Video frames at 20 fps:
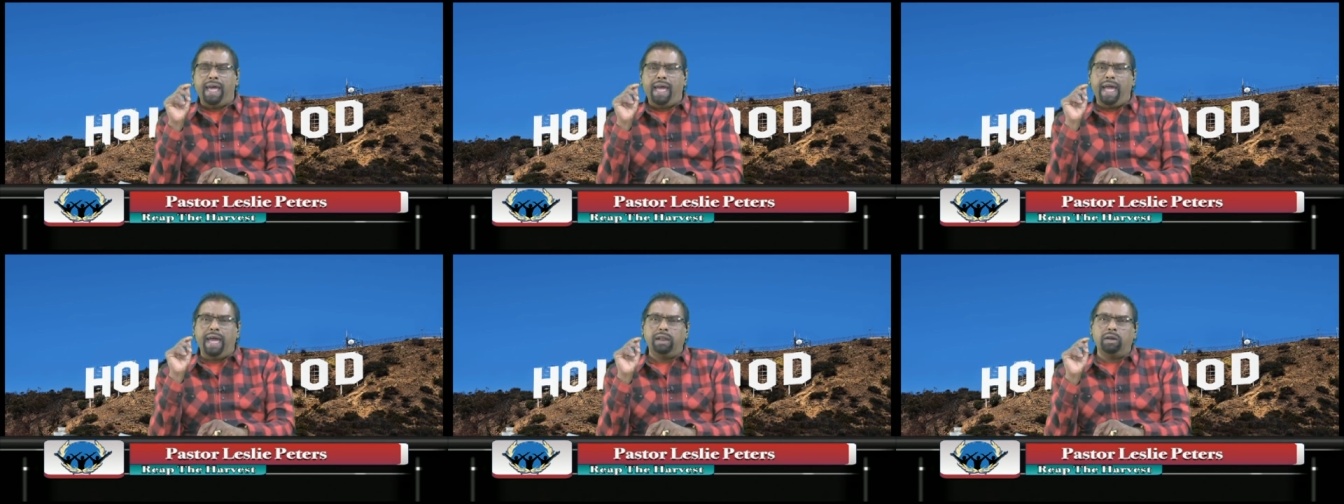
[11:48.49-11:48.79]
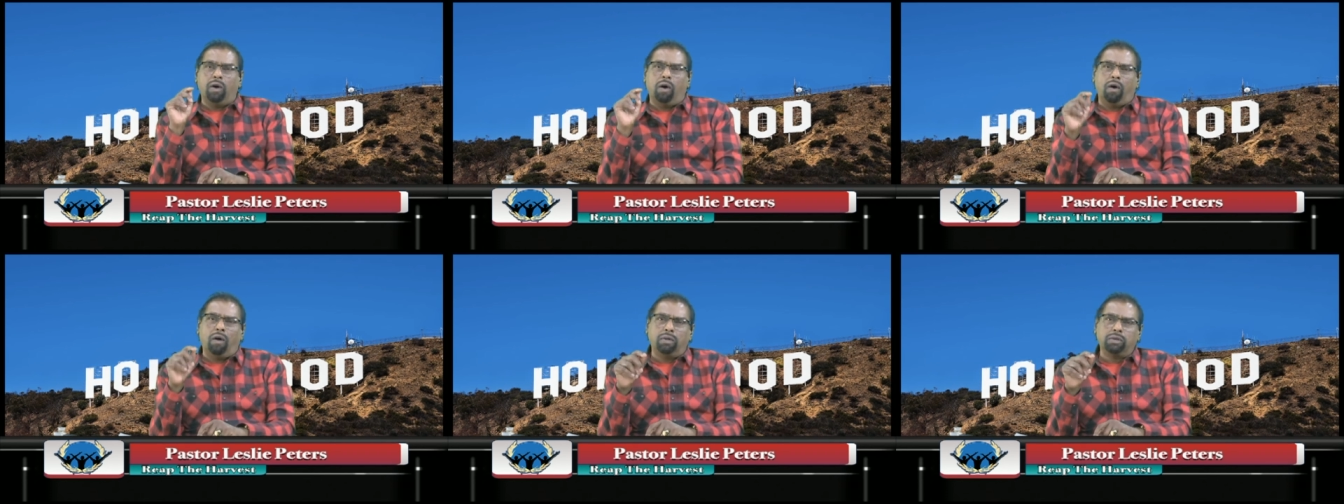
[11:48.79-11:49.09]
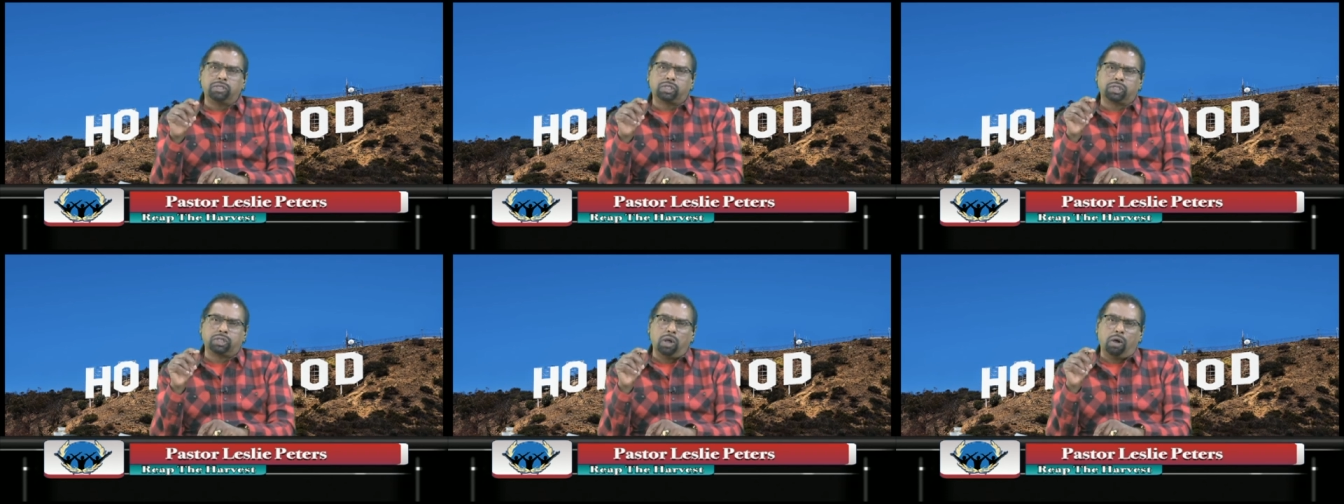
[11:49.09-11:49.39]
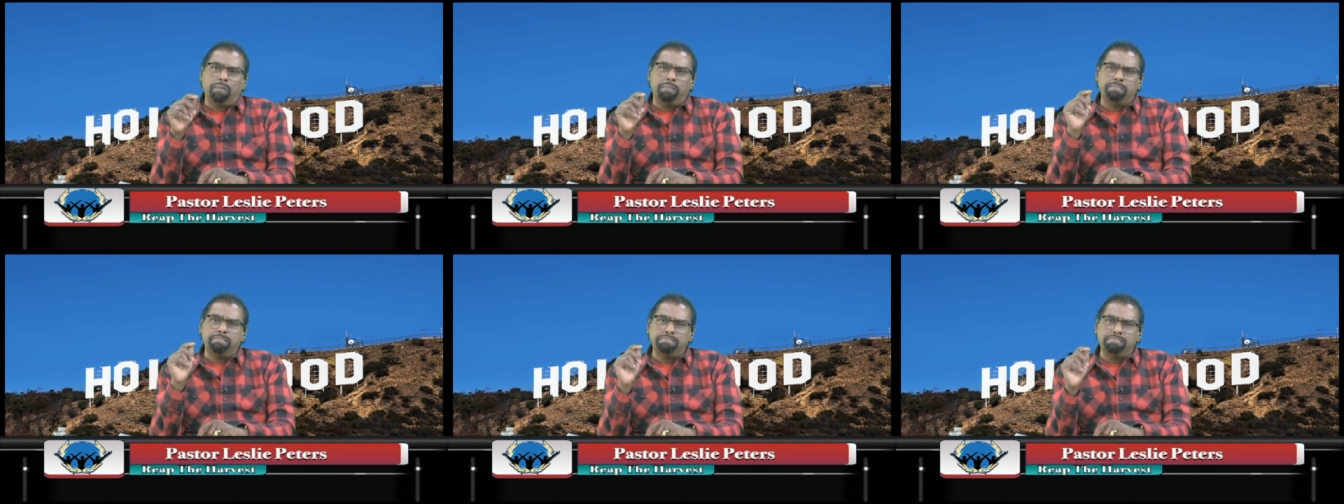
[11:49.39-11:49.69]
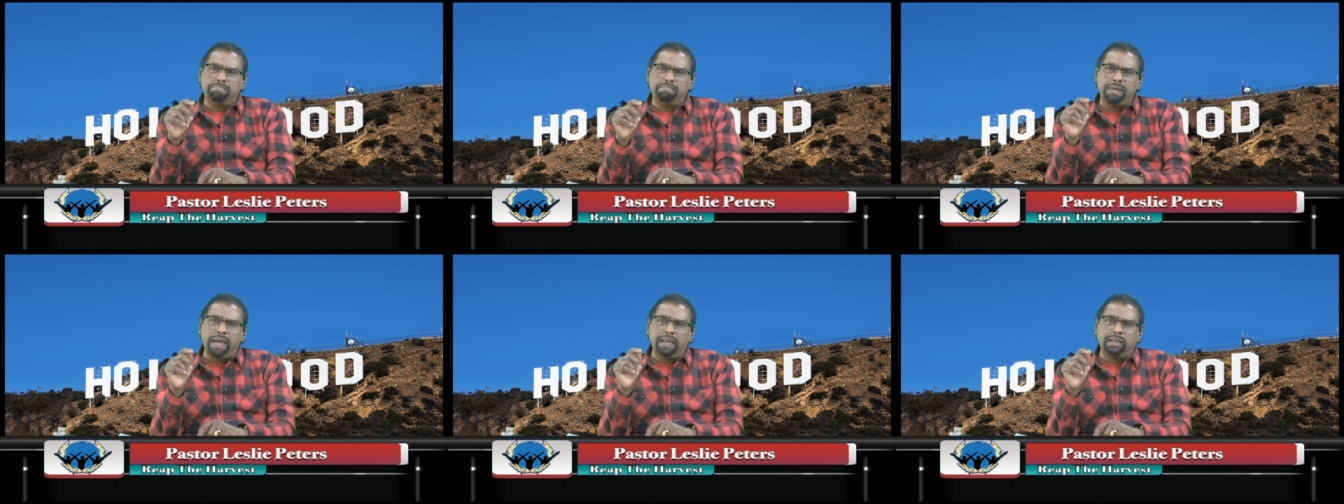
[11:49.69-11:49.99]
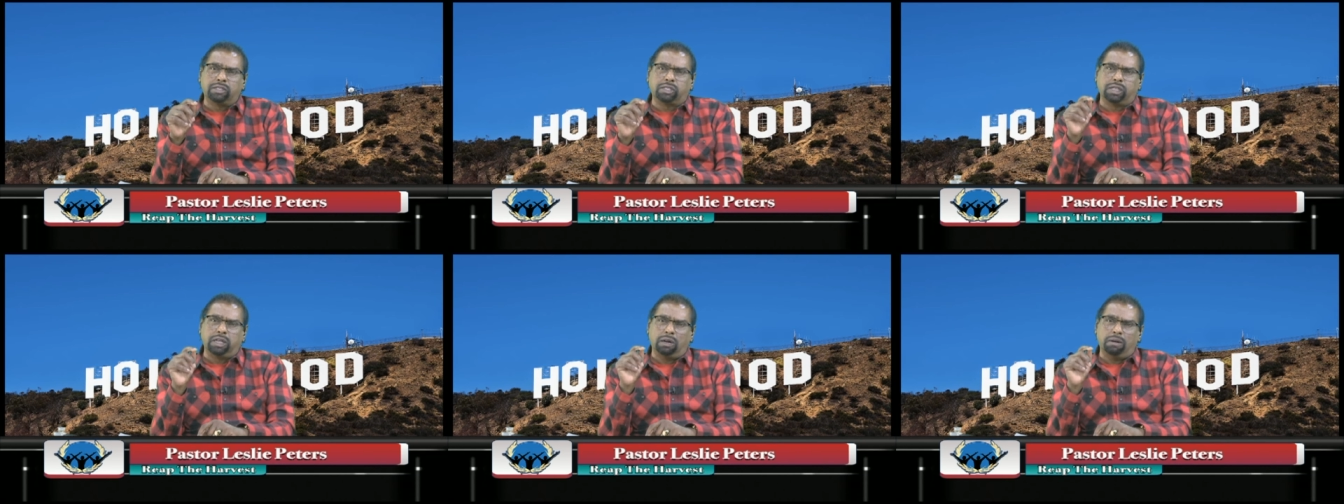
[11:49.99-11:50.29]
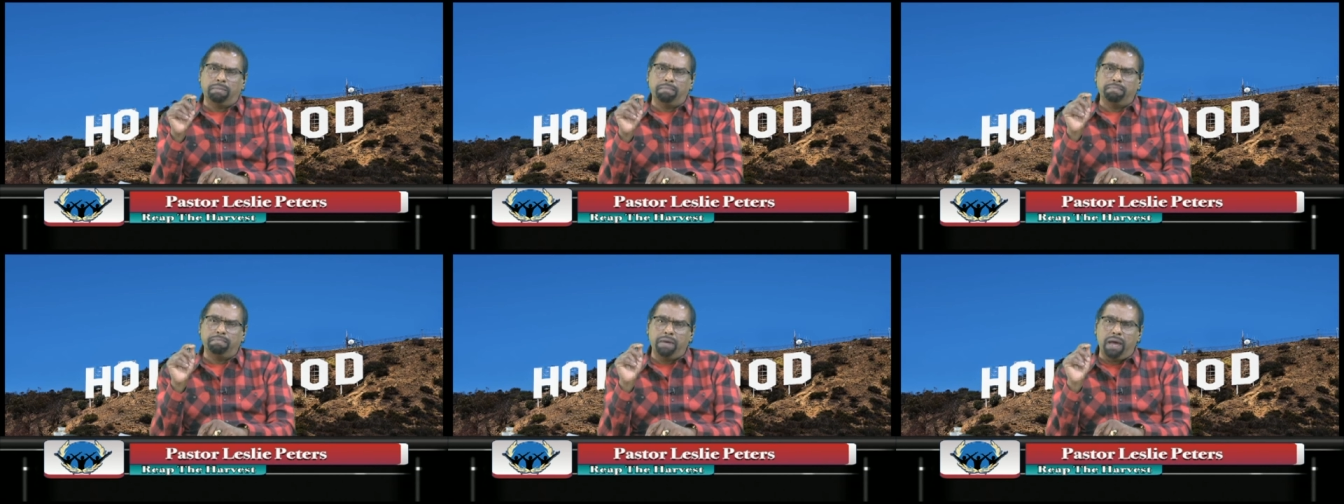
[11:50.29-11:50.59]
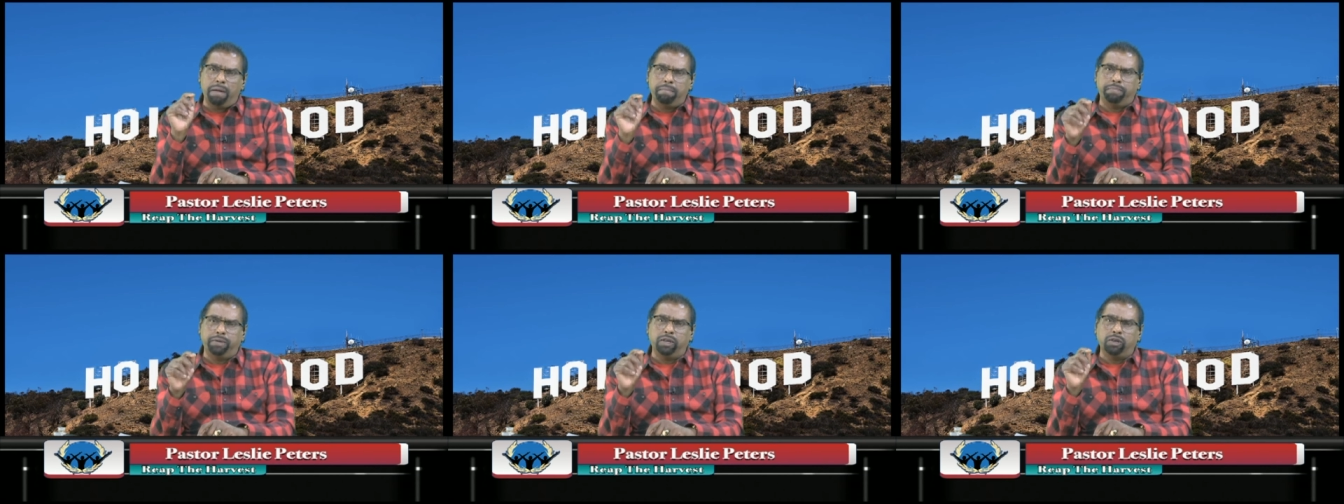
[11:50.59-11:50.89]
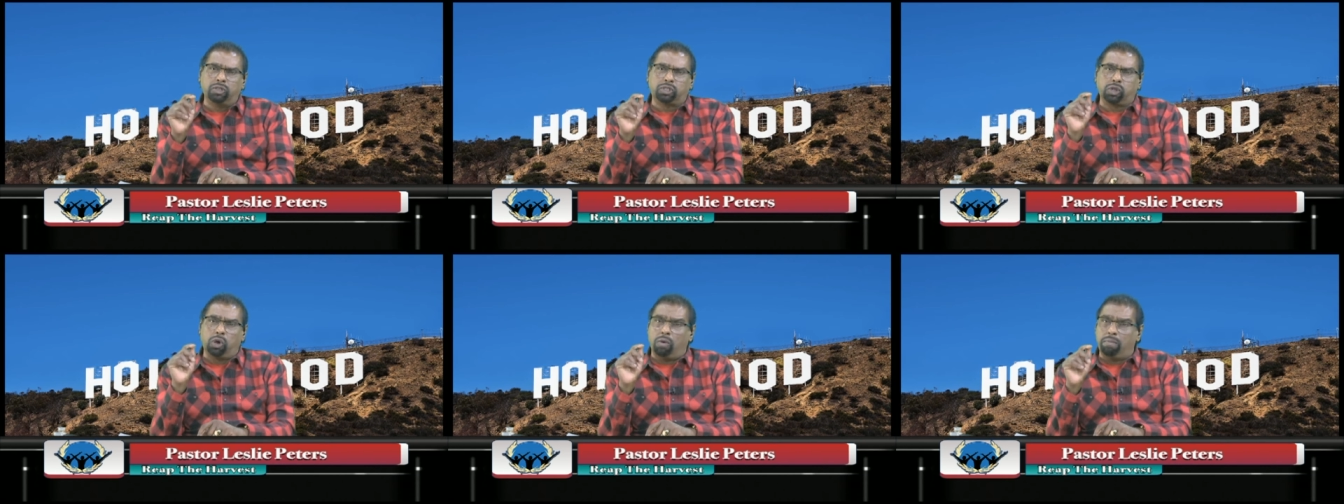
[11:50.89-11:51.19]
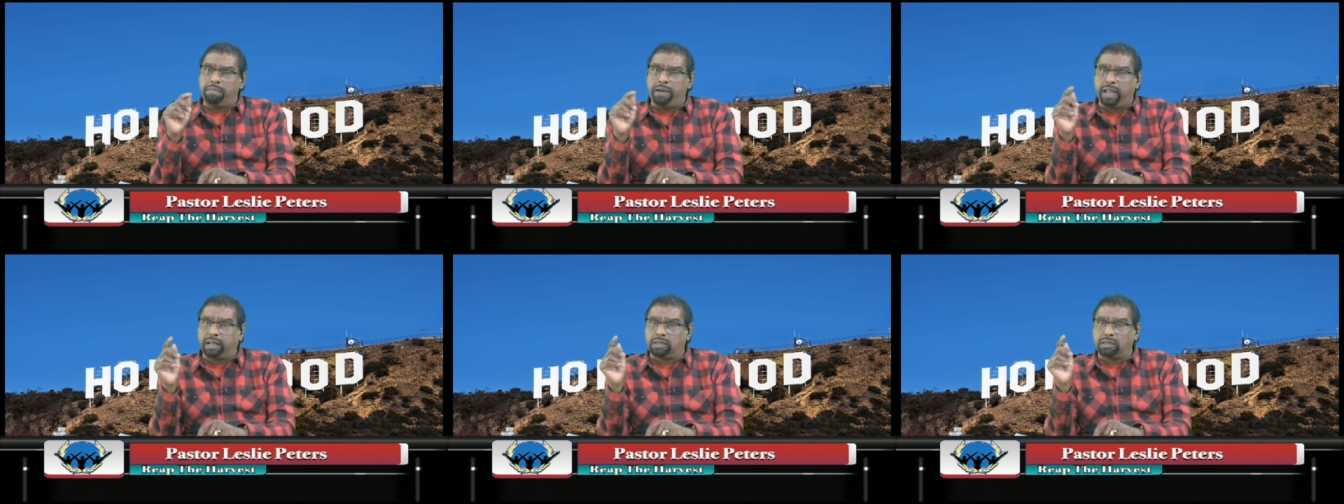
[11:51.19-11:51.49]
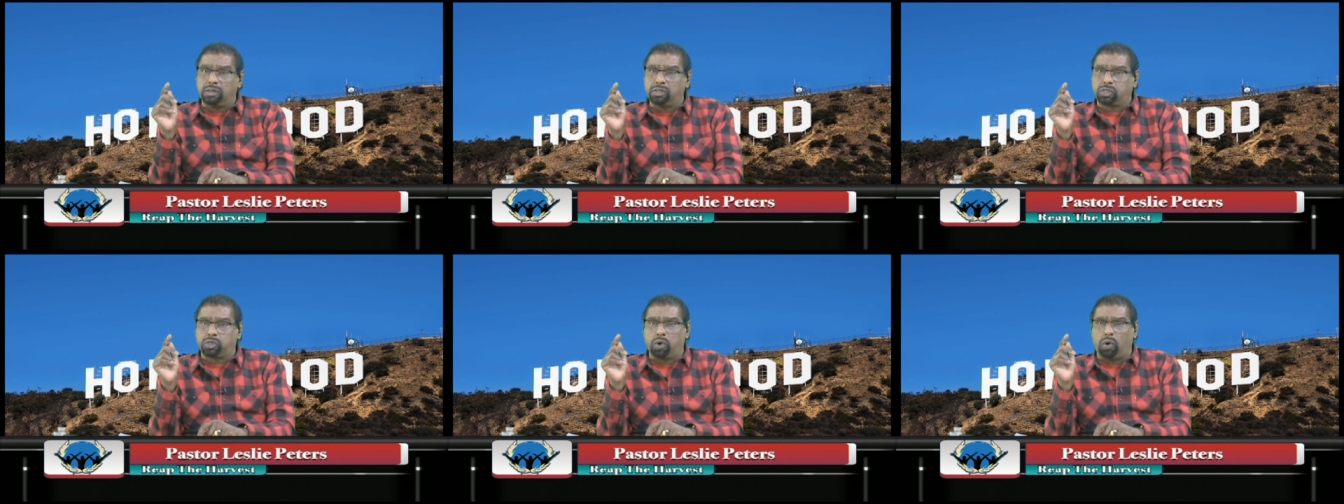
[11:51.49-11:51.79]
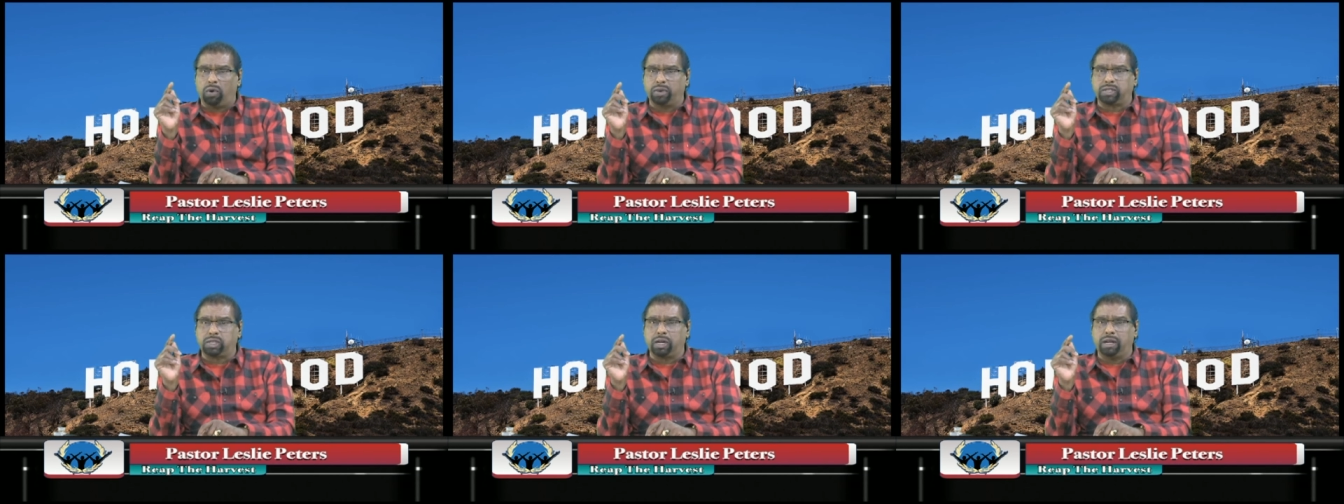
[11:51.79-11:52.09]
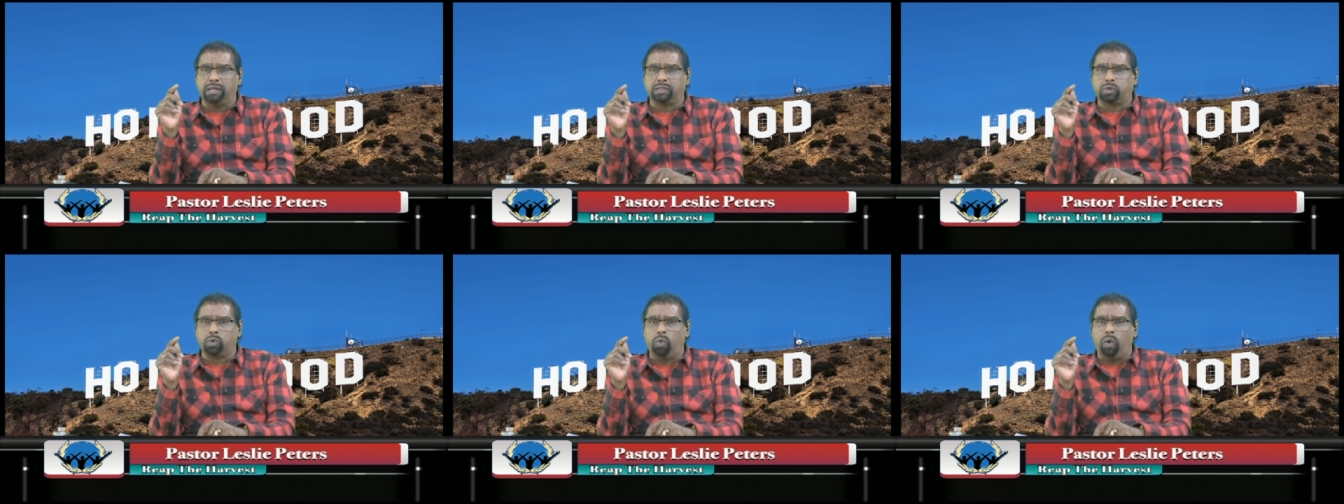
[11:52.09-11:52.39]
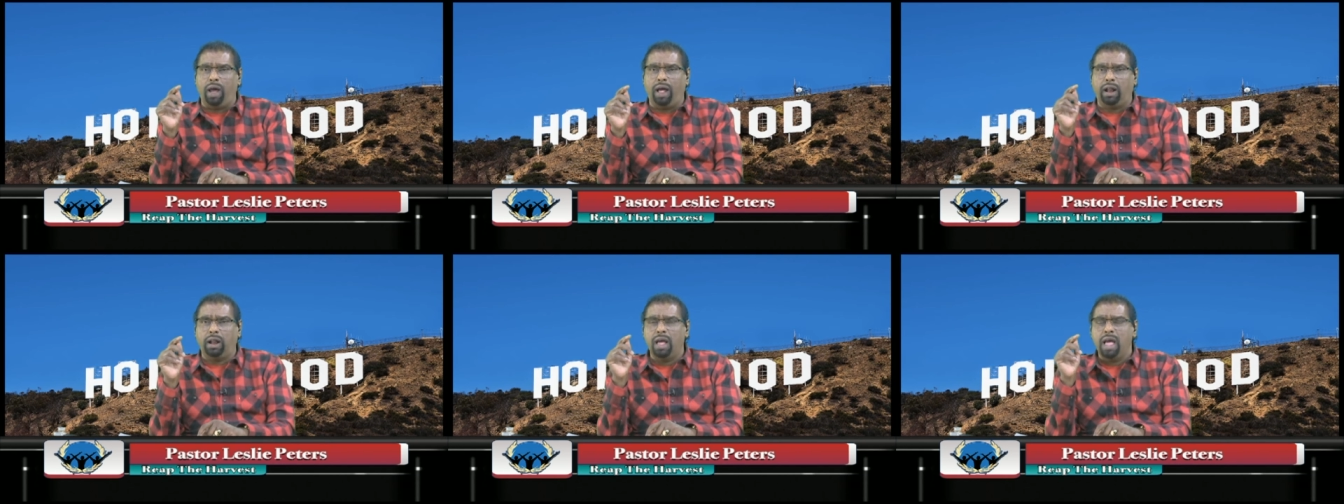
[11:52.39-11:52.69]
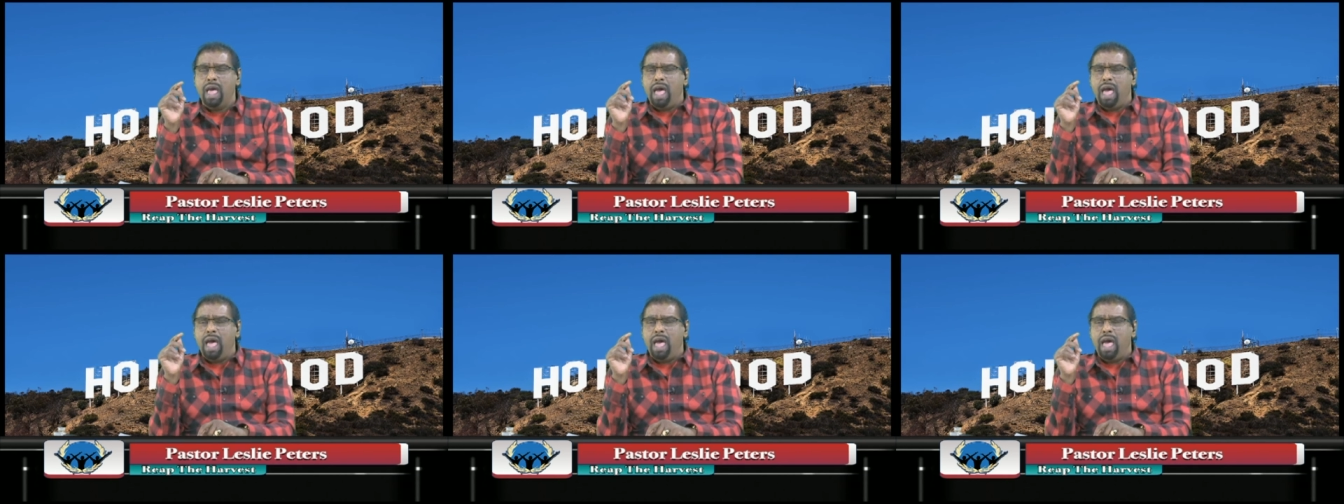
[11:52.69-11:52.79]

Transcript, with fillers: and also mental abuse or mental torture as well.